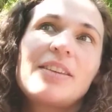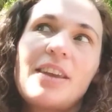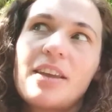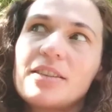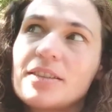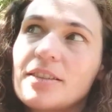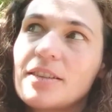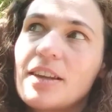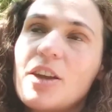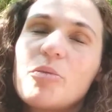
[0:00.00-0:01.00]
Yes,
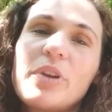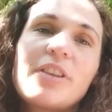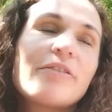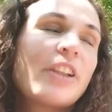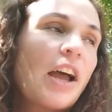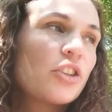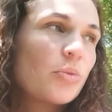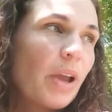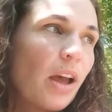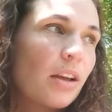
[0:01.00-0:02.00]
but the
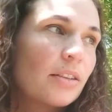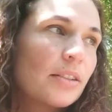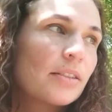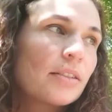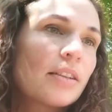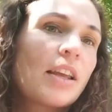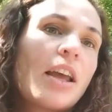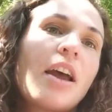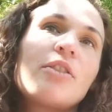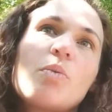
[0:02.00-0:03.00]
flashbacks
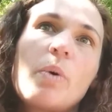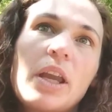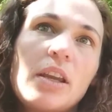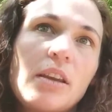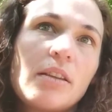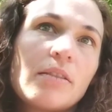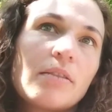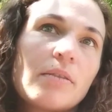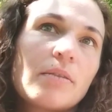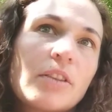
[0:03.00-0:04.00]
and the way,
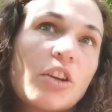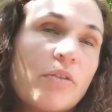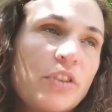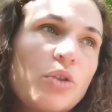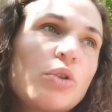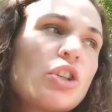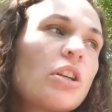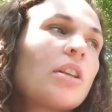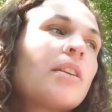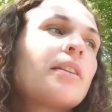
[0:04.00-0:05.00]
the
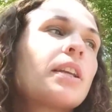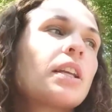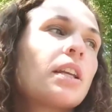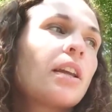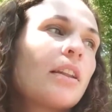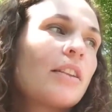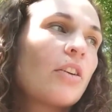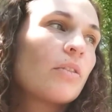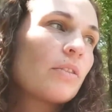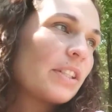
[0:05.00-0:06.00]
confusion,
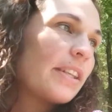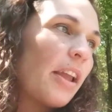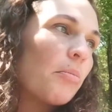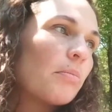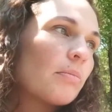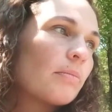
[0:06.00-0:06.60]
they're the same.